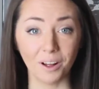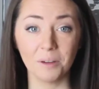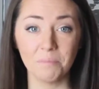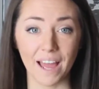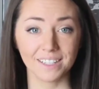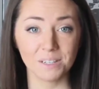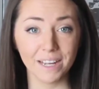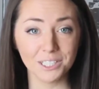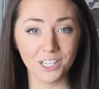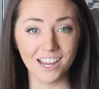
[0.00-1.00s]
welcome back to
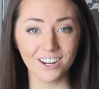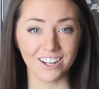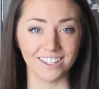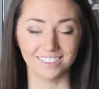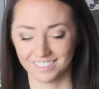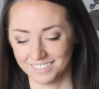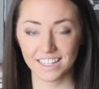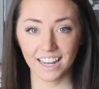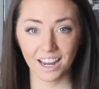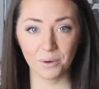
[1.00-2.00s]
my channel.
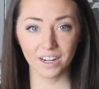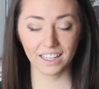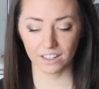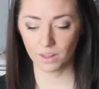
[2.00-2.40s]
Today I wanted